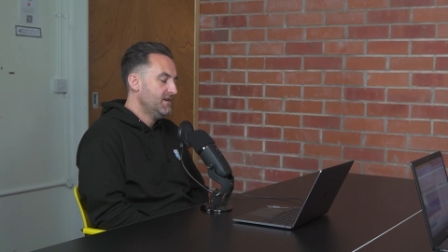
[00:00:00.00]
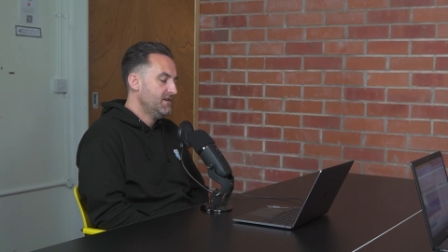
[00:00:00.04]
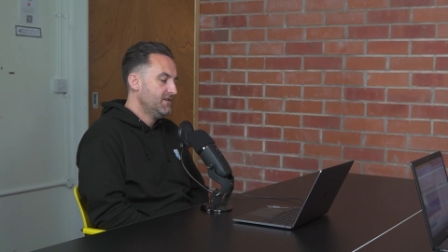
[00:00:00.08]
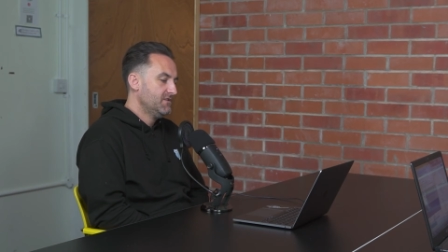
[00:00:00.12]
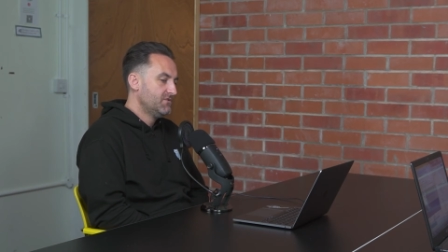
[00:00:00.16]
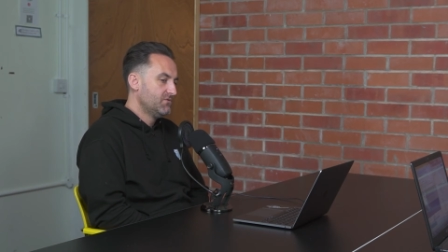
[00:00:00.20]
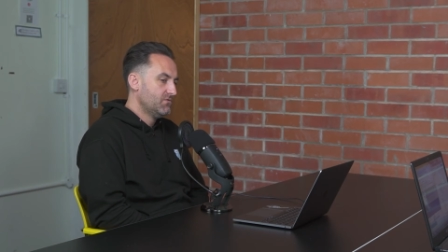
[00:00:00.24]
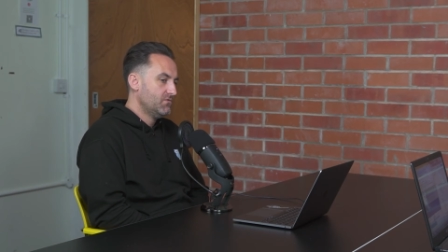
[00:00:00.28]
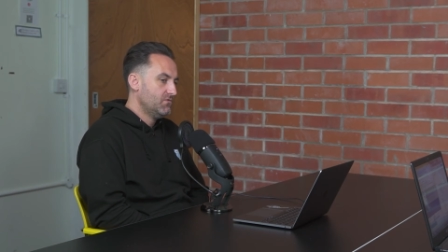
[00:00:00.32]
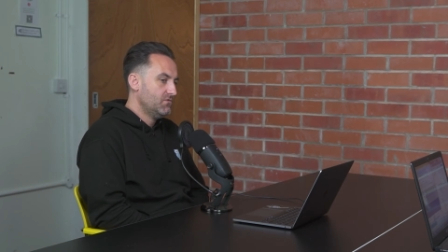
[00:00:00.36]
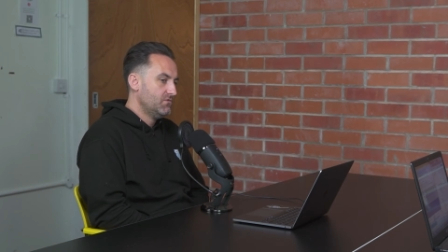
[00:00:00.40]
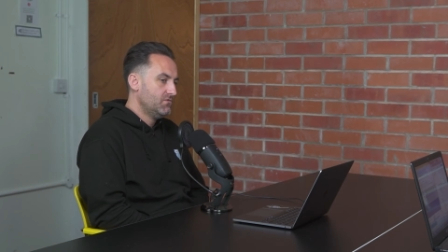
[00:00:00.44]

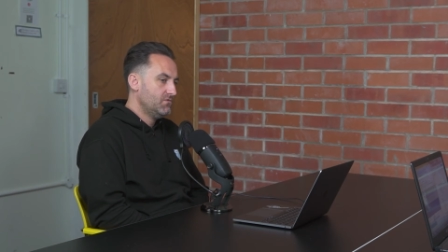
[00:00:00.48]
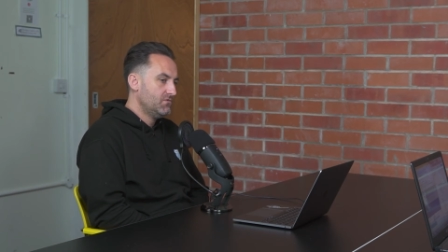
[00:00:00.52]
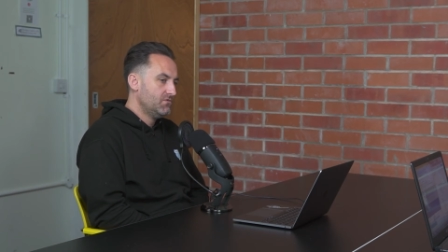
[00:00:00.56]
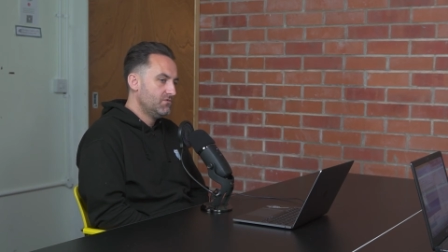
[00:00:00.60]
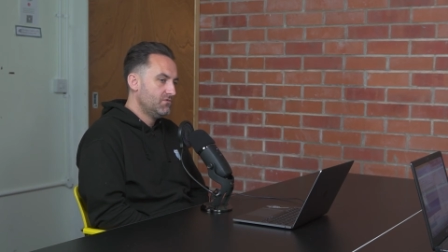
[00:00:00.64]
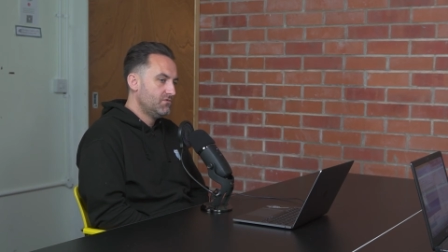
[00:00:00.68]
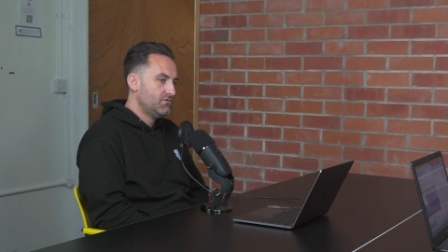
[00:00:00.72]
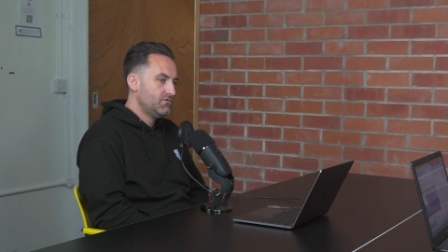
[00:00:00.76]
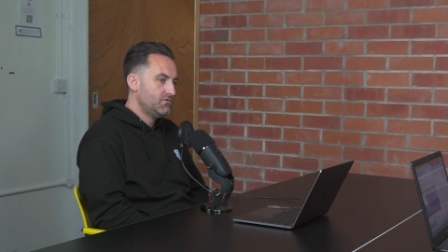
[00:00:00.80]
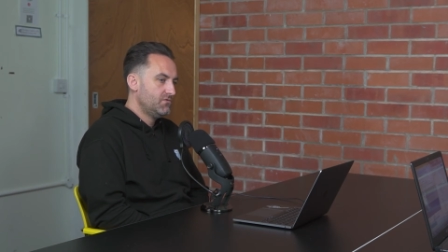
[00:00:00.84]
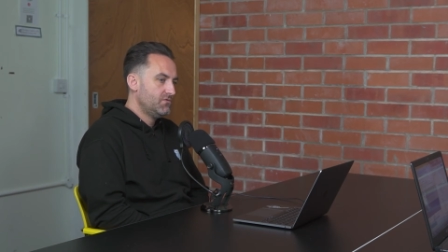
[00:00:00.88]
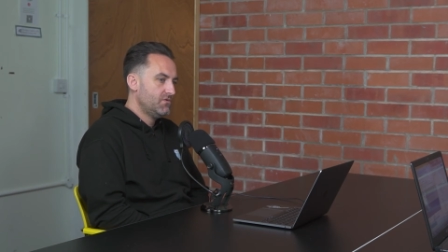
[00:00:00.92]
So
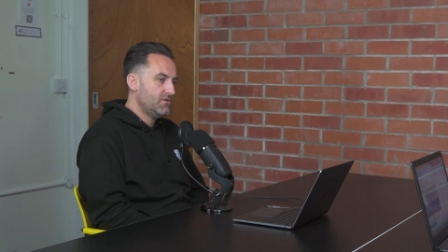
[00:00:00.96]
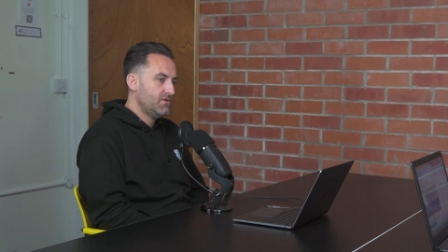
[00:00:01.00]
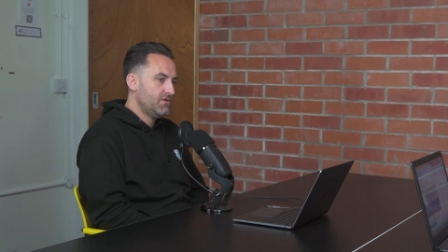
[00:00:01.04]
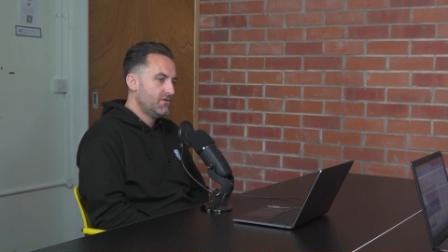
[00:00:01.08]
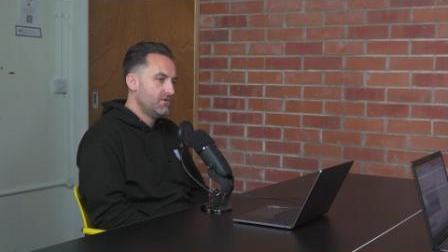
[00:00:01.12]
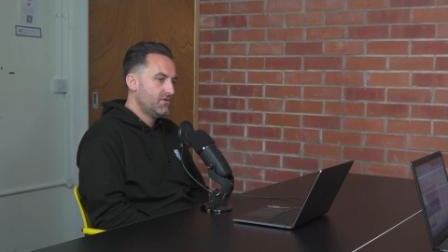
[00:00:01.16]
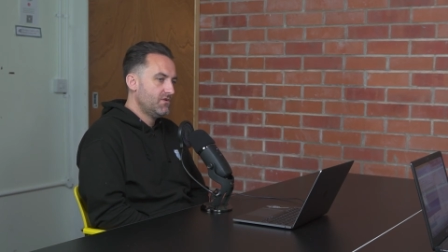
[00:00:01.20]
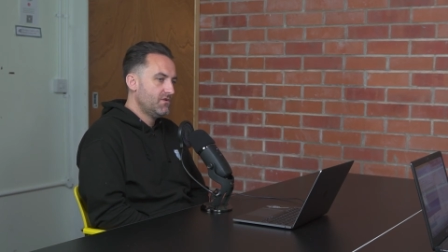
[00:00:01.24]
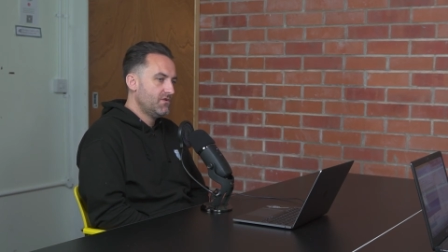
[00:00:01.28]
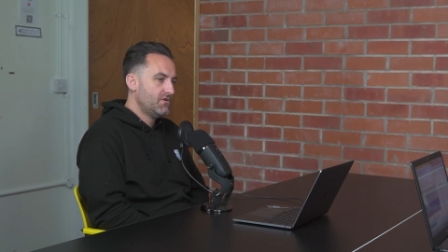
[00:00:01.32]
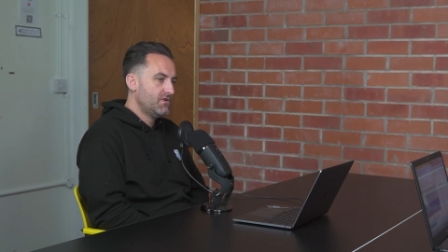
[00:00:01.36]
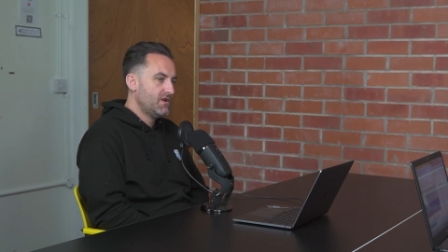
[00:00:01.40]

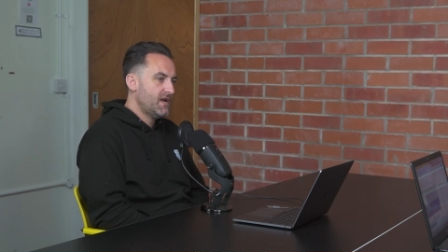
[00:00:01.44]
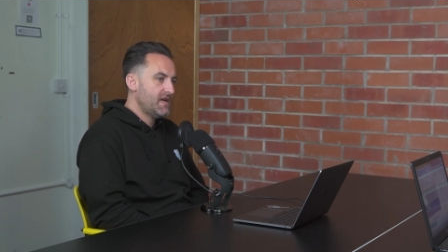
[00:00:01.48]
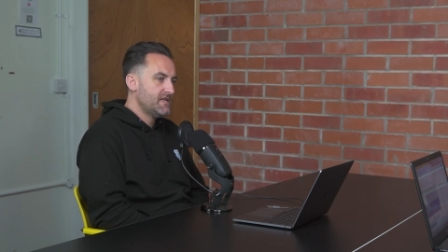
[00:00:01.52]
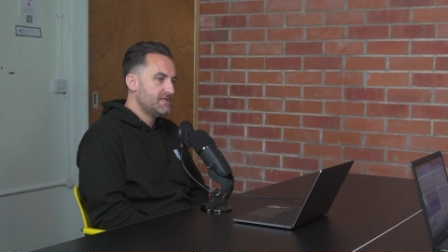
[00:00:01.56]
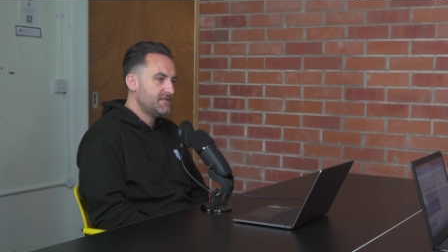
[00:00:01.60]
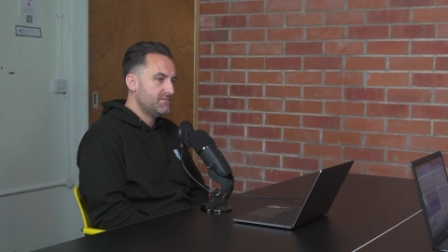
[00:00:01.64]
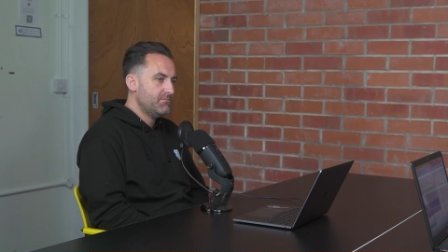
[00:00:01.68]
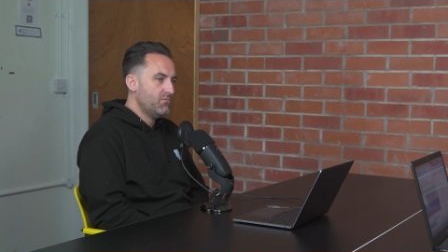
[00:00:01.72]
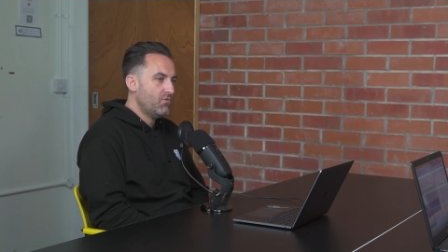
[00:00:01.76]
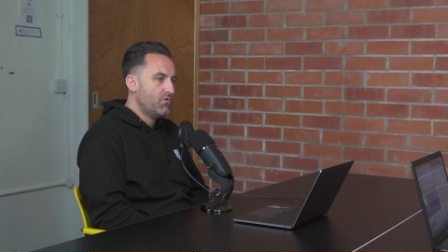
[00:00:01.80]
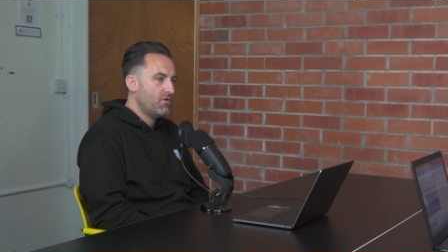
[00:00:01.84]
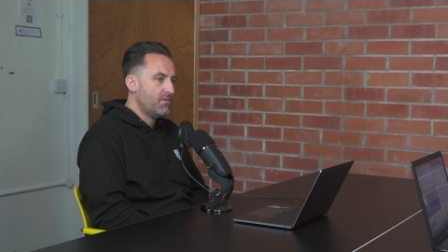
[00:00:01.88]

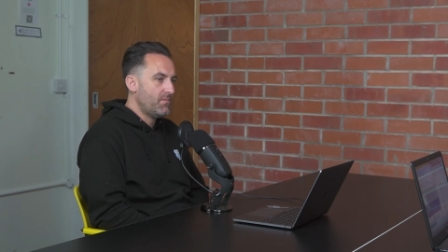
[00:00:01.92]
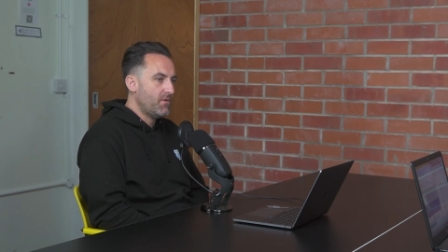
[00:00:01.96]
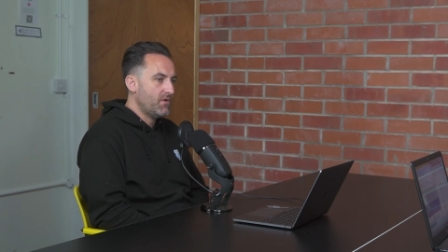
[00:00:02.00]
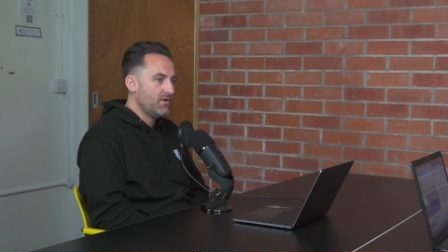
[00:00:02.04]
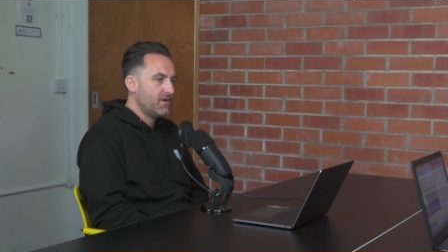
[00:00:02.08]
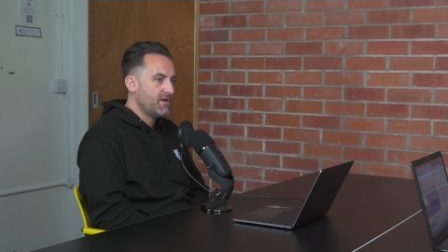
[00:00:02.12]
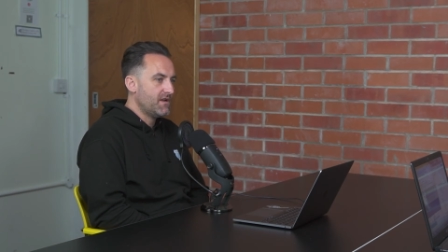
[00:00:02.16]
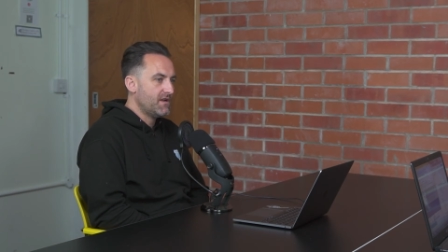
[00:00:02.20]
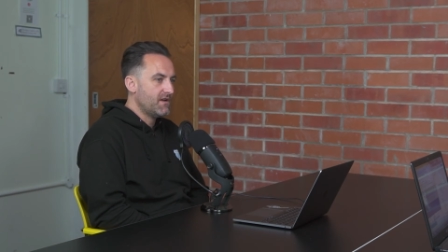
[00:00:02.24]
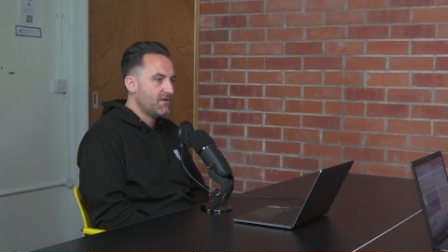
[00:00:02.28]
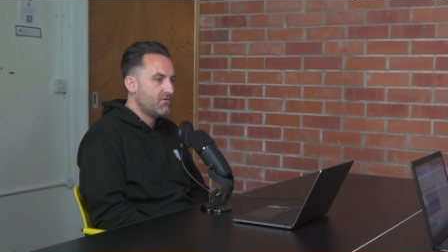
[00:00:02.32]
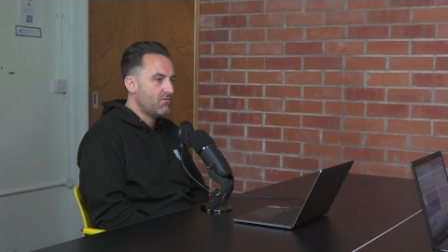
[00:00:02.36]
it's more about
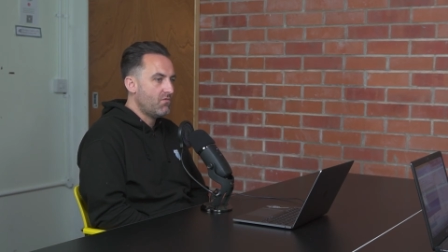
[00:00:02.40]
kind of